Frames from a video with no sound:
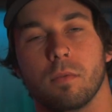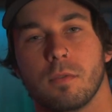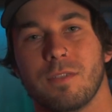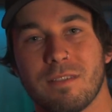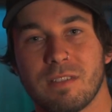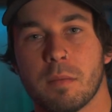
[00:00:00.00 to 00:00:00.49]

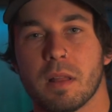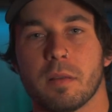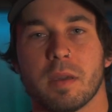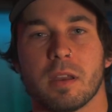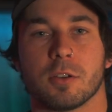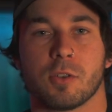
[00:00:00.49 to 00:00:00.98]

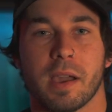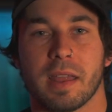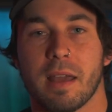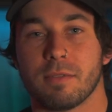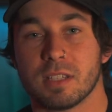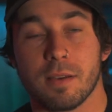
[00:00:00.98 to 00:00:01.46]
50mm. So I can
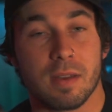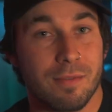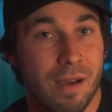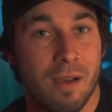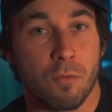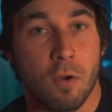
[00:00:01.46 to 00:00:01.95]
have a
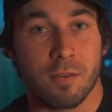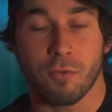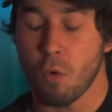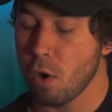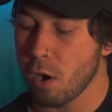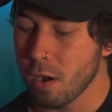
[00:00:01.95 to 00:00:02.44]
75
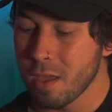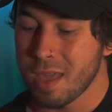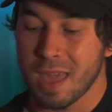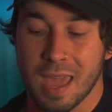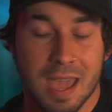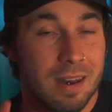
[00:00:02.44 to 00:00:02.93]
1.4
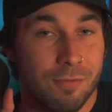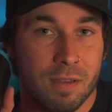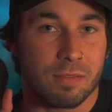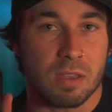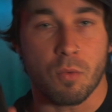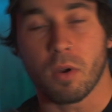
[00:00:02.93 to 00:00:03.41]
and a
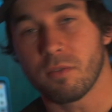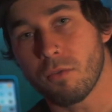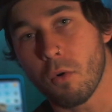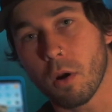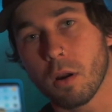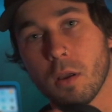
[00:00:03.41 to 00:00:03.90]
50
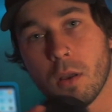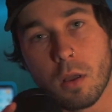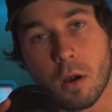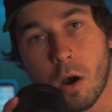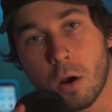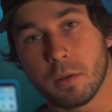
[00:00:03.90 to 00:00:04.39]
1.4
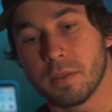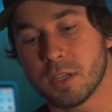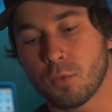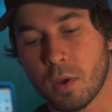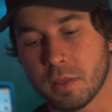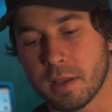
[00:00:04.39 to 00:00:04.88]
all in
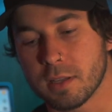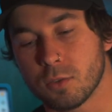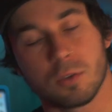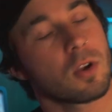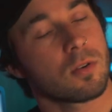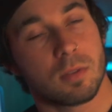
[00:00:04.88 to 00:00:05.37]
this one
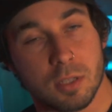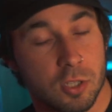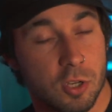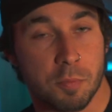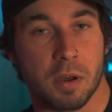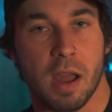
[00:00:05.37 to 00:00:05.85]
lens. So it's
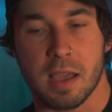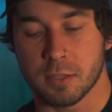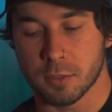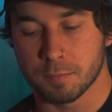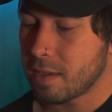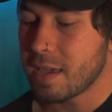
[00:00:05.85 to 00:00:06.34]
super
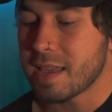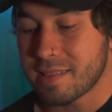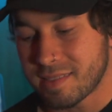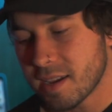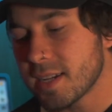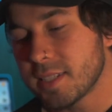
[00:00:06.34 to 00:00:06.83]
nice.
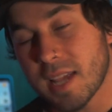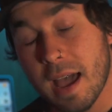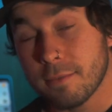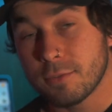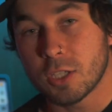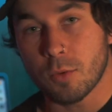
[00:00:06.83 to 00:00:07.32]
It does
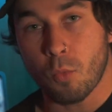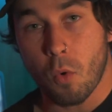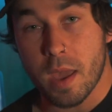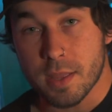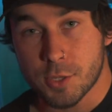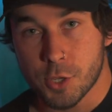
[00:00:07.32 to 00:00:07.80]
have some
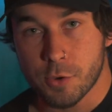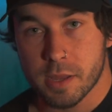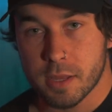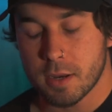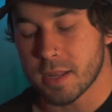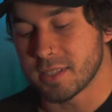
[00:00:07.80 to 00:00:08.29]
weight to
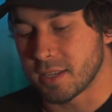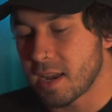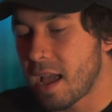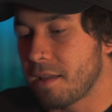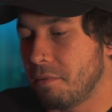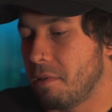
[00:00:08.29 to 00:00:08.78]
it. It's
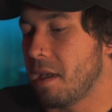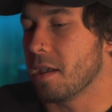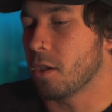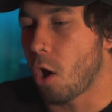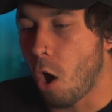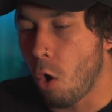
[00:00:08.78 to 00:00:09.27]
not
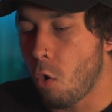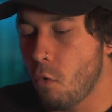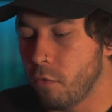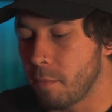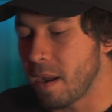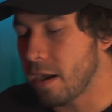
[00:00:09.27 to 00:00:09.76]
like
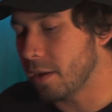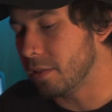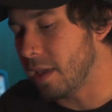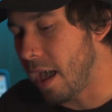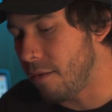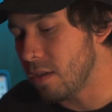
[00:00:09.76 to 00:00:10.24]

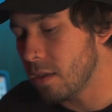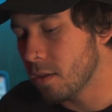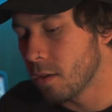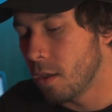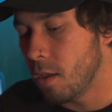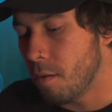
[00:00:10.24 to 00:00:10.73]
overbearingly heavy,
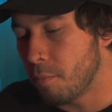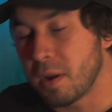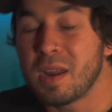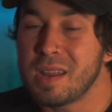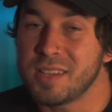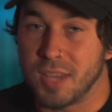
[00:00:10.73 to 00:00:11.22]
but
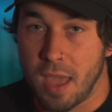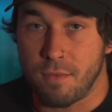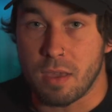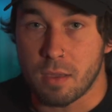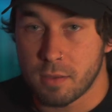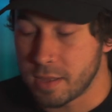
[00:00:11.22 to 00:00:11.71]
it is
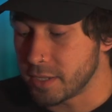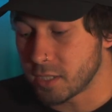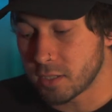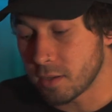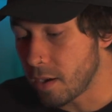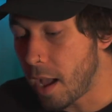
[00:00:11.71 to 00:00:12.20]
heavy.
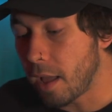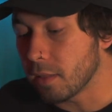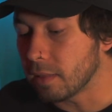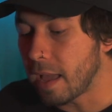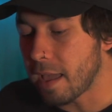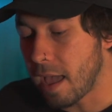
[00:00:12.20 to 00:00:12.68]
It's not
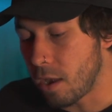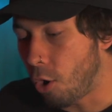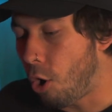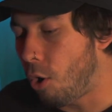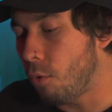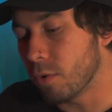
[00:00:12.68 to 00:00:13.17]
light at
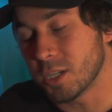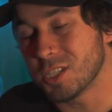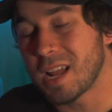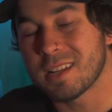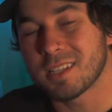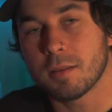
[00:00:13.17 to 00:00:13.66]
all, which
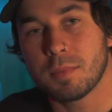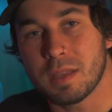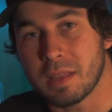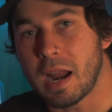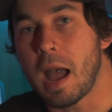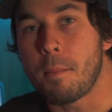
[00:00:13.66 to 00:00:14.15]
is not something
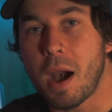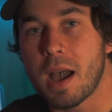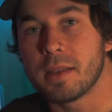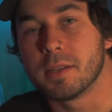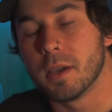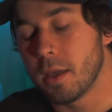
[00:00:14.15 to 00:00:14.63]
that I
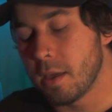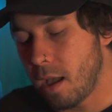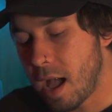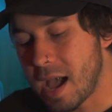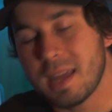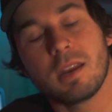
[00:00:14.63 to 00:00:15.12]
mind.
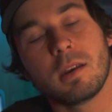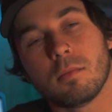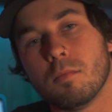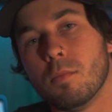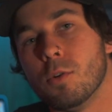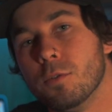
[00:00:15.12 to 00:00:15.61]
I
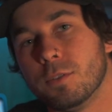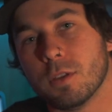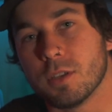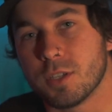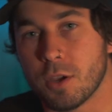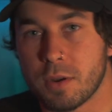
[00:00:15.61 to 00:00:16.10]
didn't move to
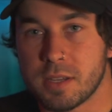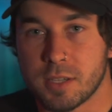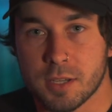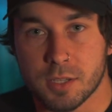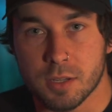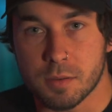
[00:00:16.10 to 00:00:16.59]
the Sony
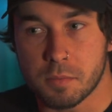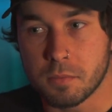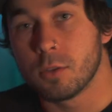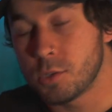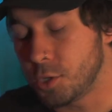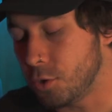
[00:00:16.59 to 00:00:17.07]

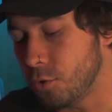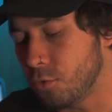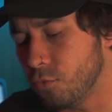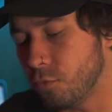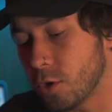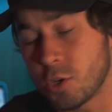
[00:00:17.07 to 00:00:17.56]
system
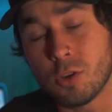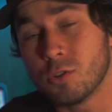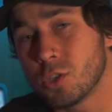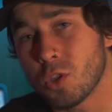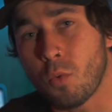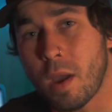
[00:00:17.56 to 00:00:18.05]
to
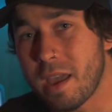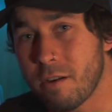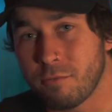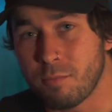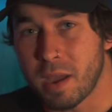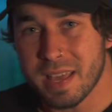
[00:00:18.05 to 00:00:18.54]
reduce the weight
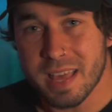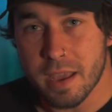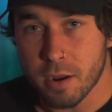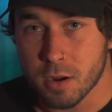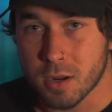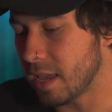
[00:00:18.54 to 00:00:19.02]
of my
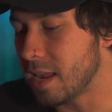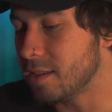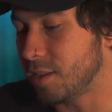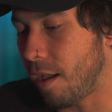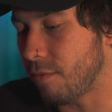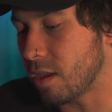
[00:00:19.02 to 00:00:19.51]
gear. It
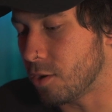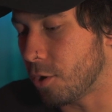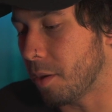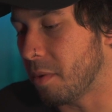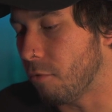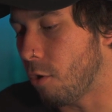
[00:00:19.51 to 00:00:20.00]
is heavy,
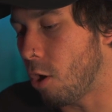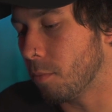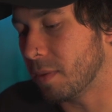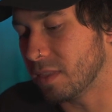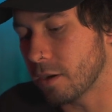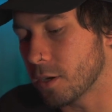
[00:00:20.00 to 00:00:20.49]
don't get me wrong,
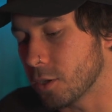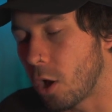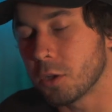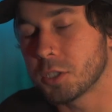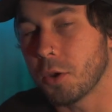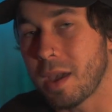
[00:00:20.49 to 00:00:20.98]
but there is
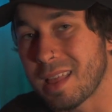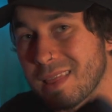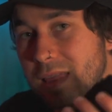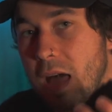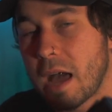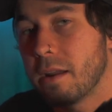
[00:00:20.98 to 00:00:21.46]
also a
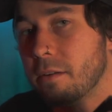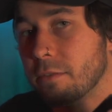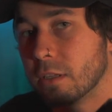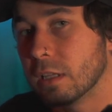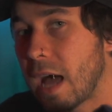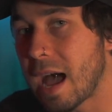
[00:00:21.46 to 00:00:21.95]
lot of
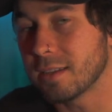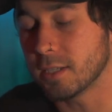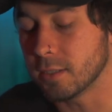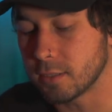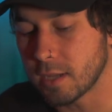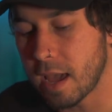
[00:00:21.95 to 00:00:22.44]
glass
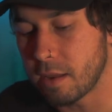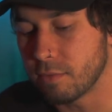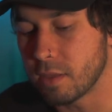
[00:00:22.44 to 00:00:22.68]
inside of